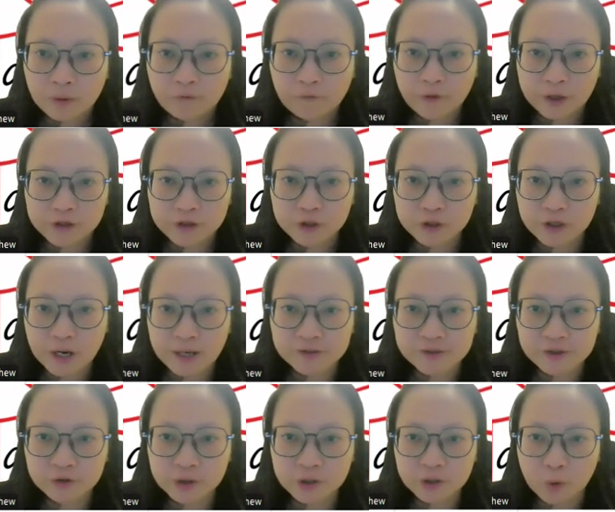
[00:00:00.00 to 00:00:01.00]
fractional
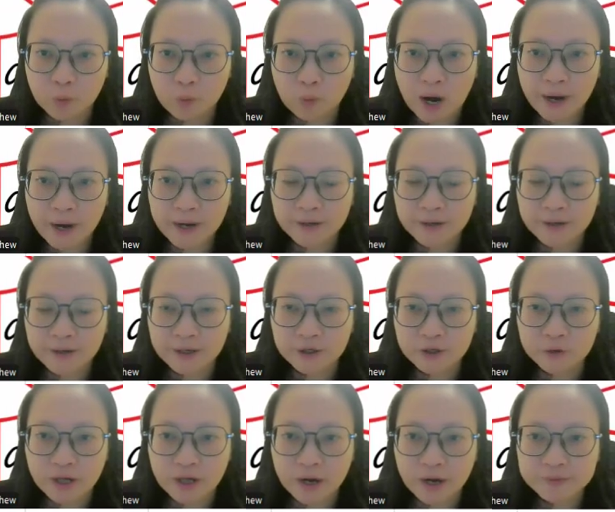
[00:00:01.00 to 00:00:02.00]
uncertainty of Y, and
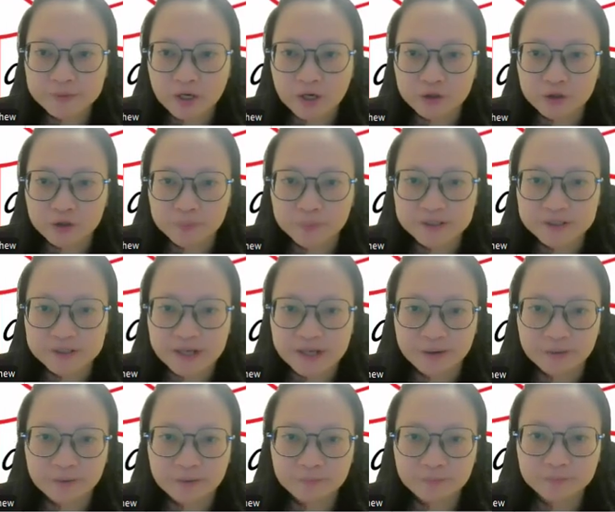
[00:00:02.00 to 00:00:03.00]
then you times
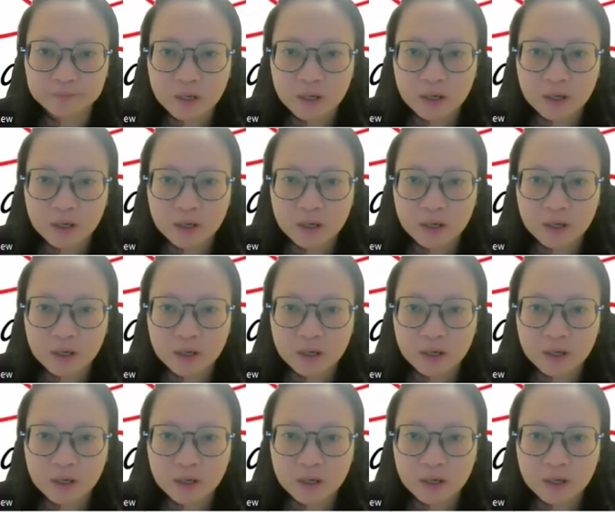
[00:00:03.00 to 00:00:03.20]
100%.